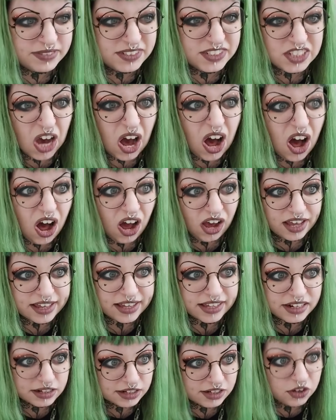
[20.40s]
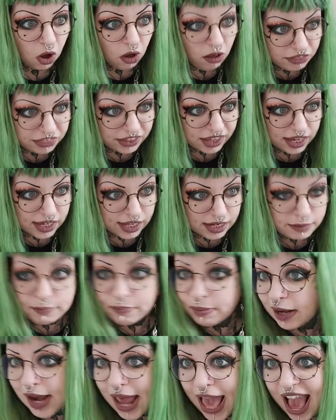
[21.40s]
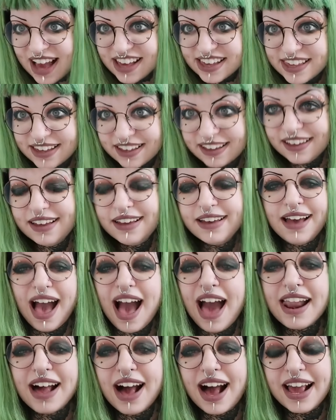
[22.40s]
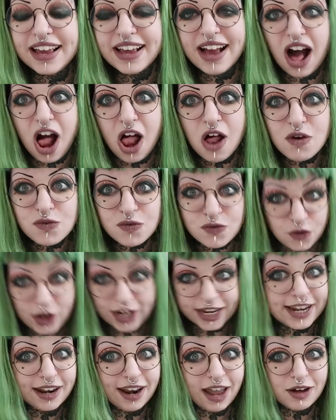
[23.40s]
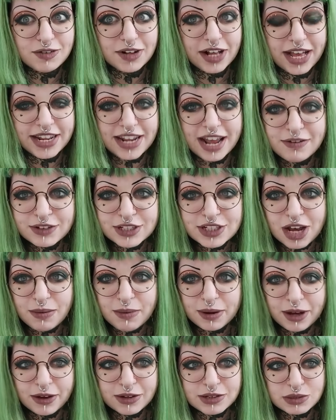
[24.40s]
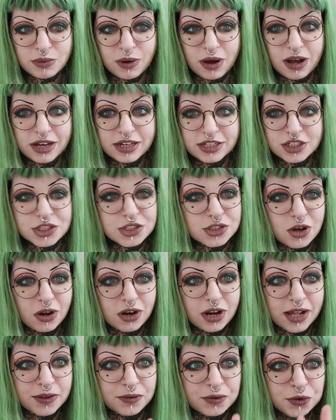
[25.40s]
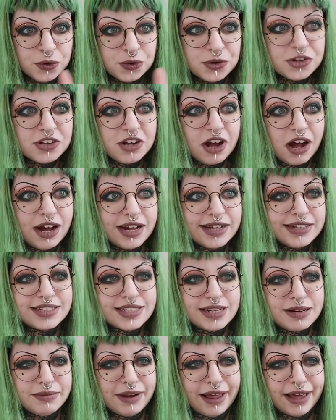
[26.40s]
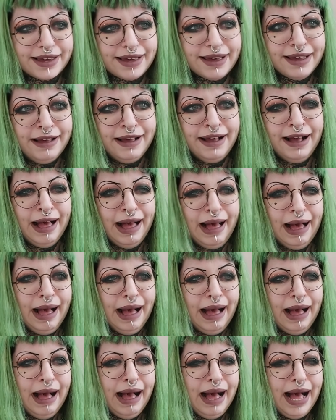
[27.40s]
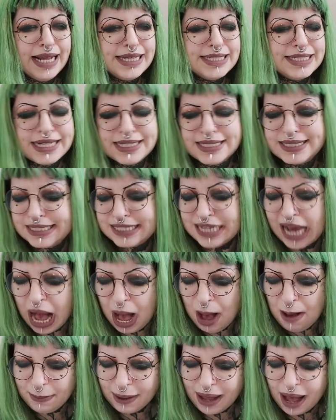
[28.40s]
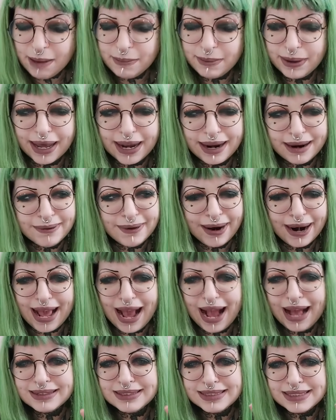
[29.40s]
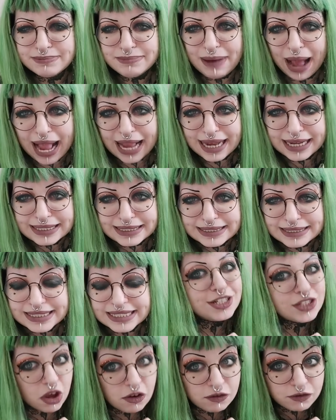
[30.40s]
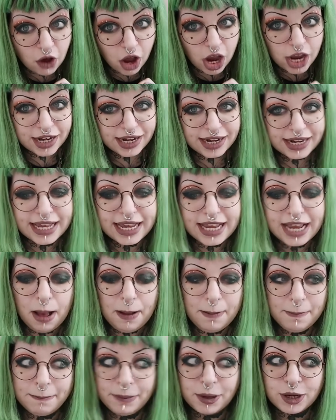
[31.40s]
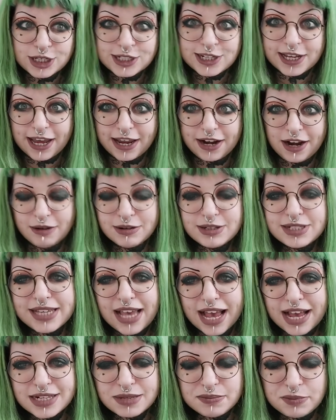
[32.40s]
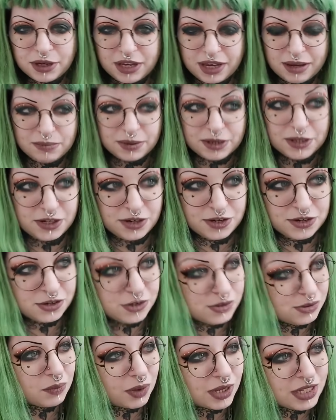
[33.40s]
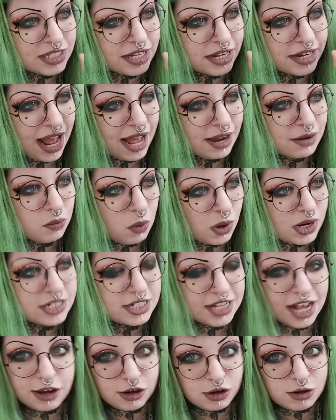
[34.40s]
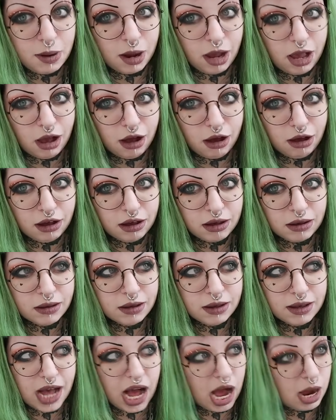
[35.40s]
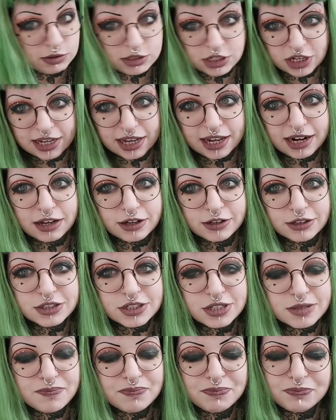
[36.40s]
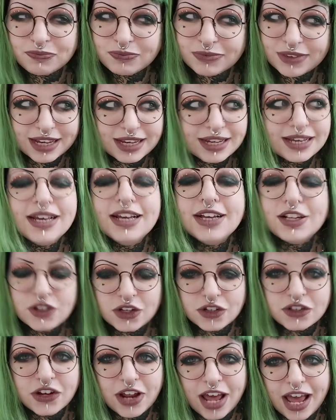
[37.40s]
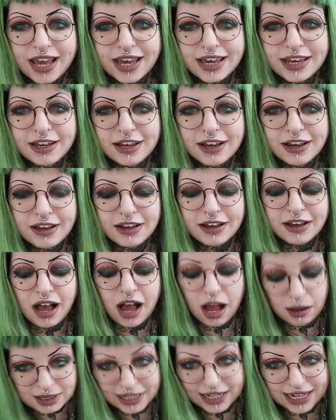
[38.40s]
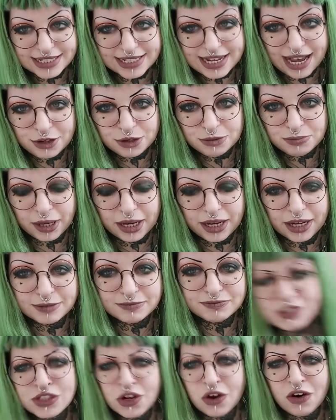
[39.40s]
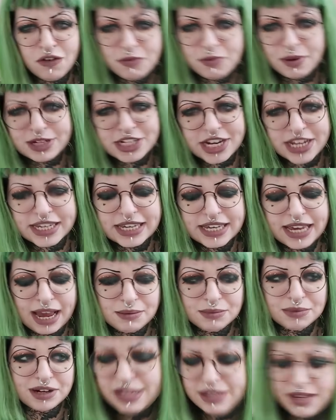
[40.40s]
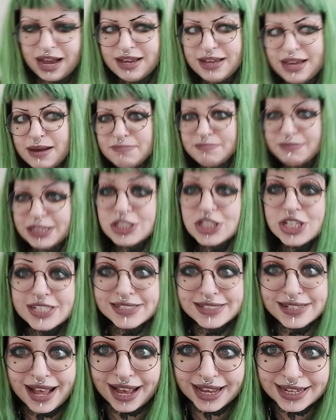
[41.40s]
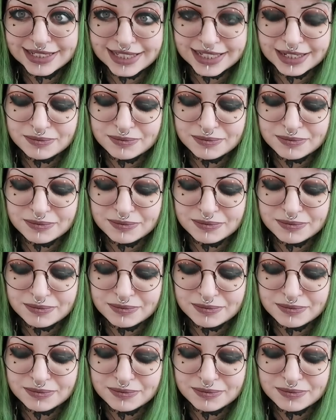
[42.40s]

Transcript: dark and gothic and black, and I freaking love it. And every time I go into work, she's got like new designs, and I'm like, just stop. I'm gonna run out of space. So I finally booked in. I was scared to book in because I knew once I'd had one tattoo by her, I was gonna get loads. So today, I'm gonna get tattooed by her. Sorry for my shaky camera. I am much excited.